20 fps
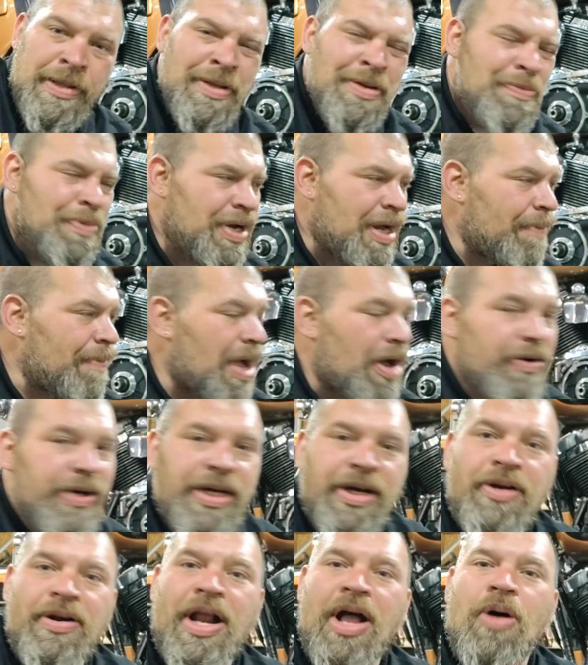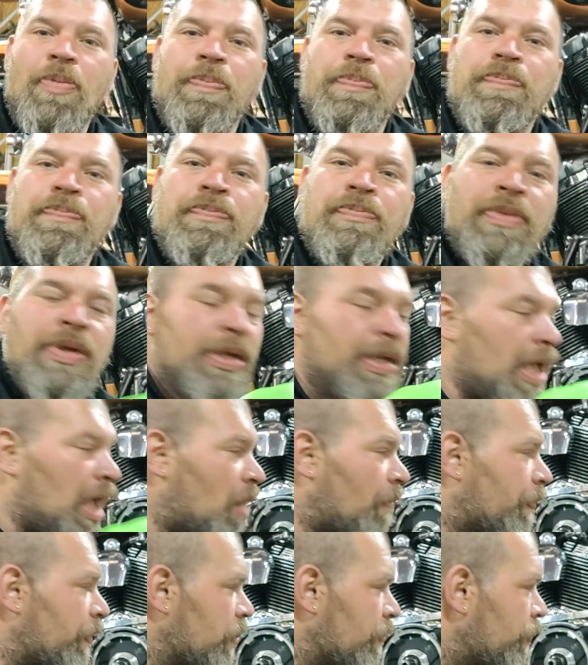But I'm out here
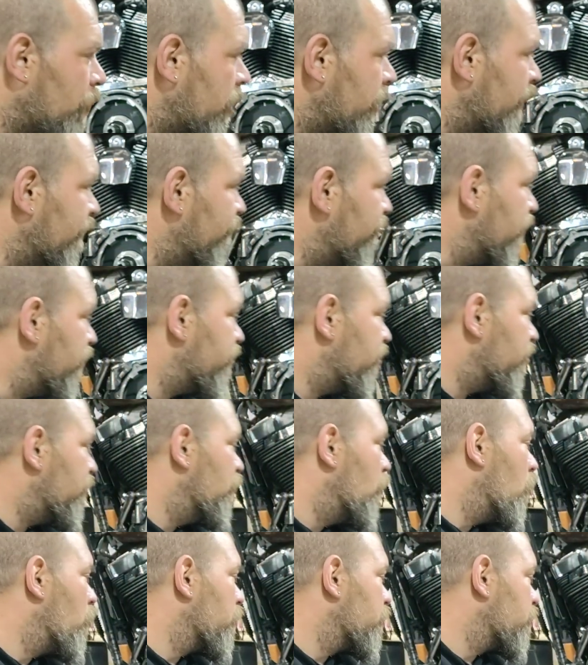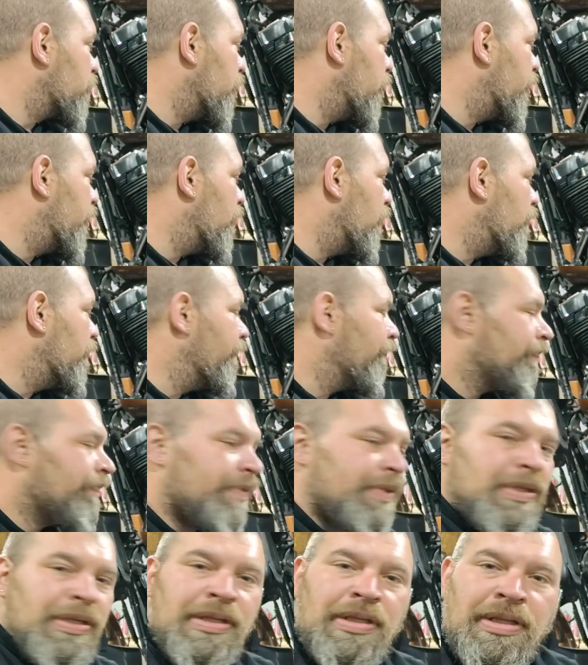helping a buddy fix his motorcycle.
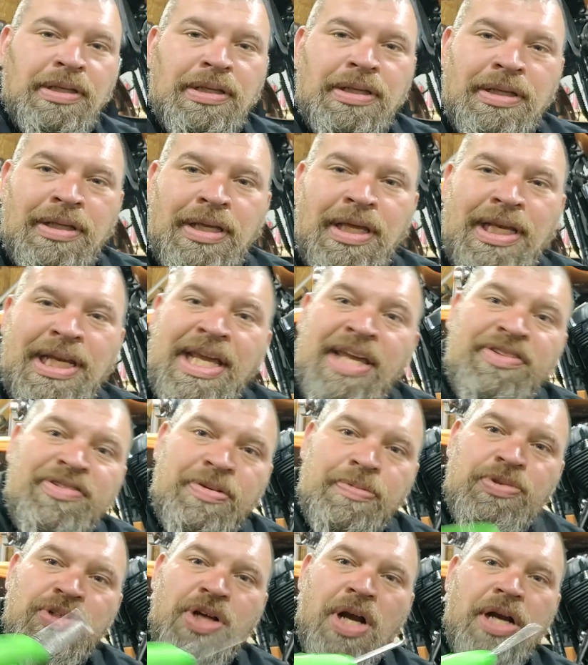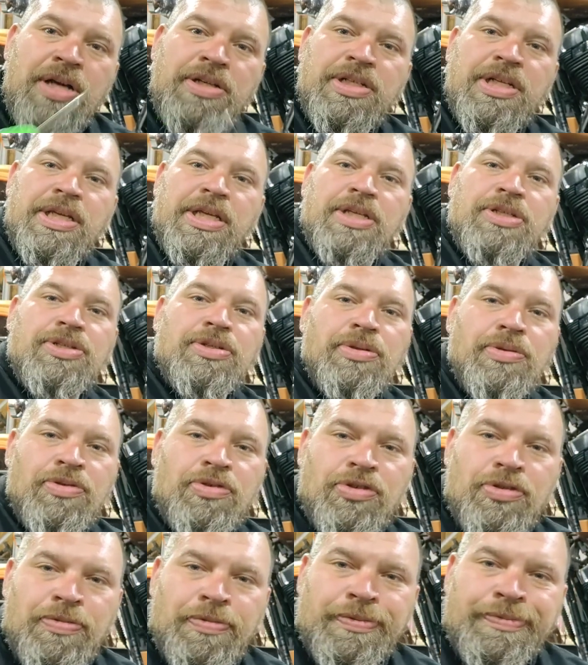And he had some charging
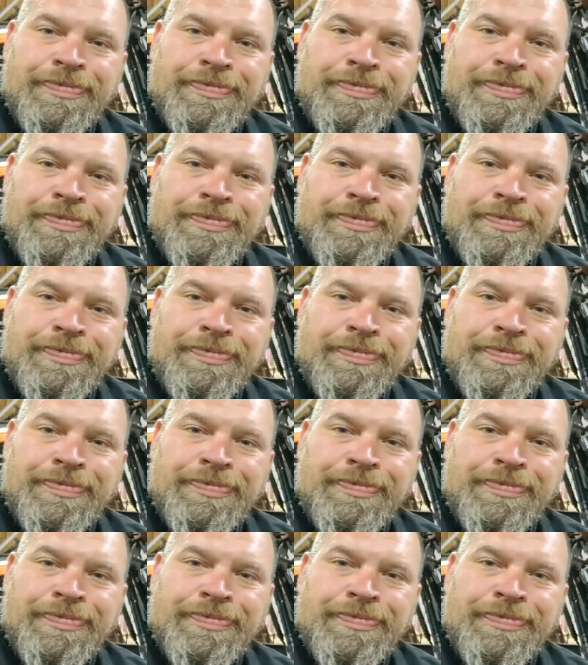issues.